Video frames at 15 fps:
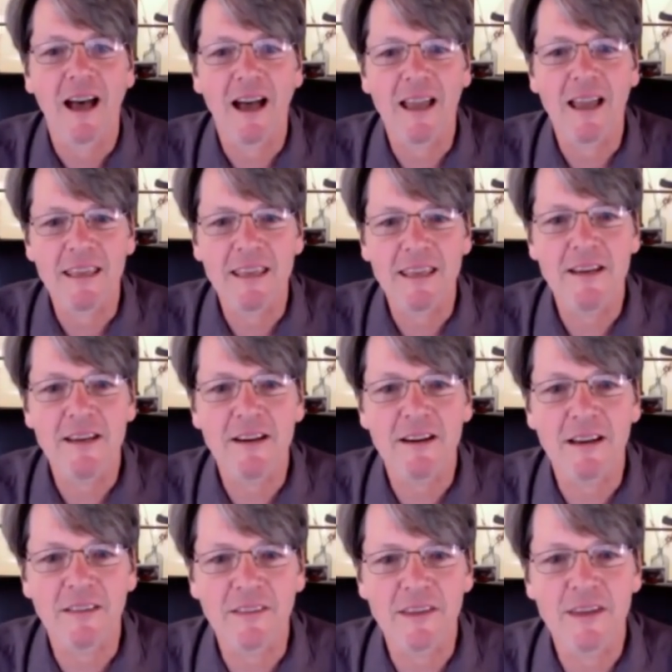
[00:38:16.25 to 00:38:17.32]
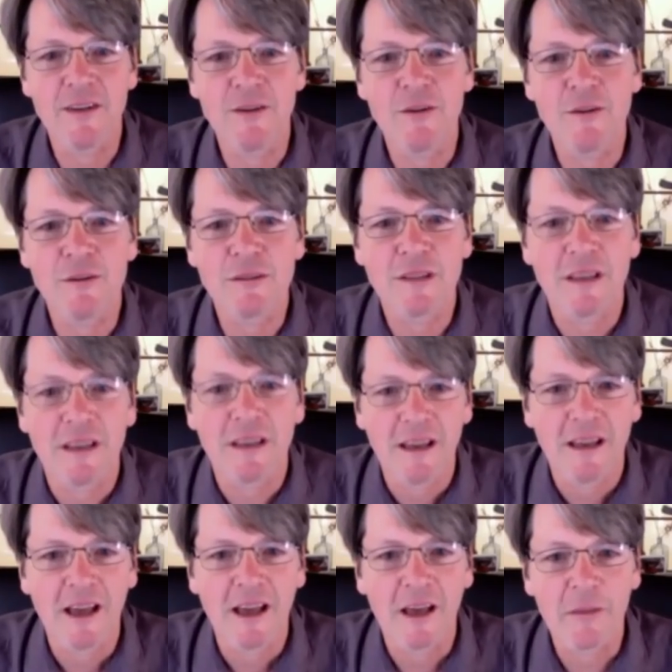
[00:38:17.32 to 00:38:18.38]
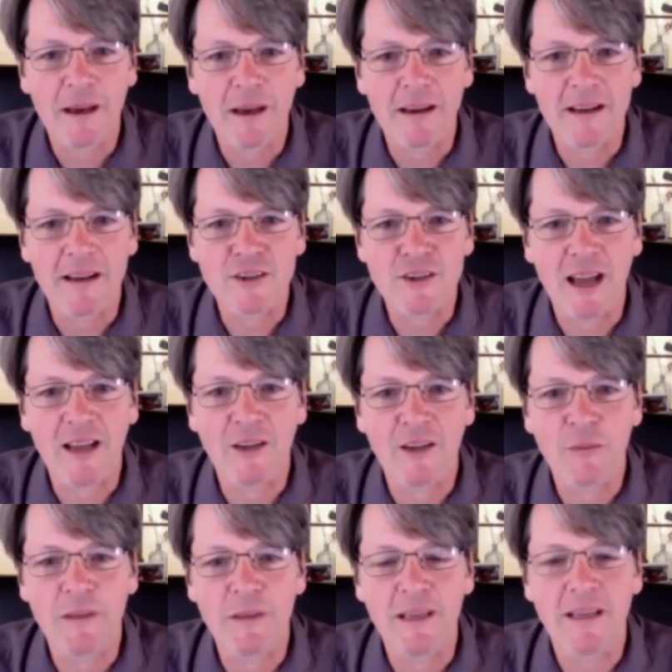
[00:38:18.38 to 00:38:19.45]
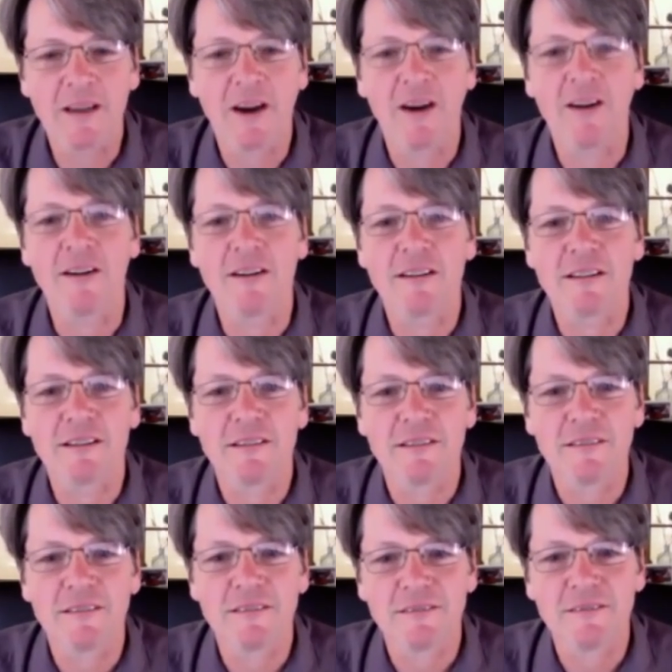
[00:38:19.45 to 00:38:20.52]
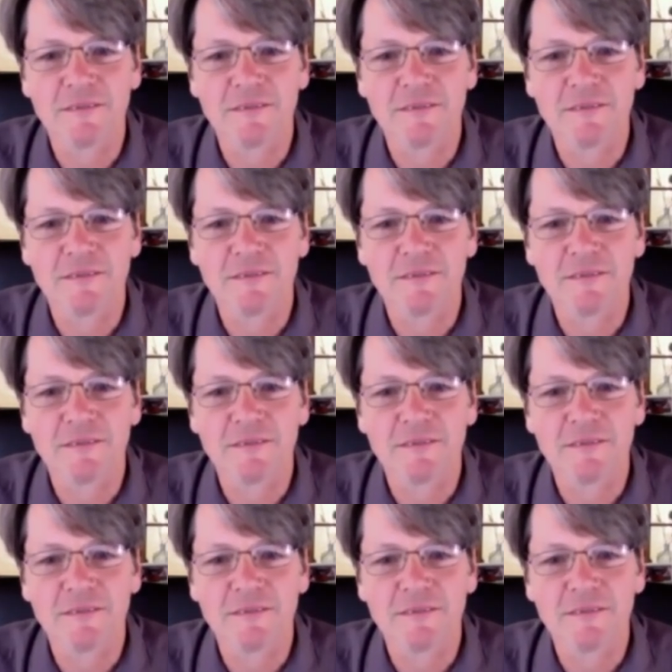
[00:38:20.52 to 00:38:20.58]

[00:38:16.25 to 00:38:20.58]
I hear in the news about a child being hurt?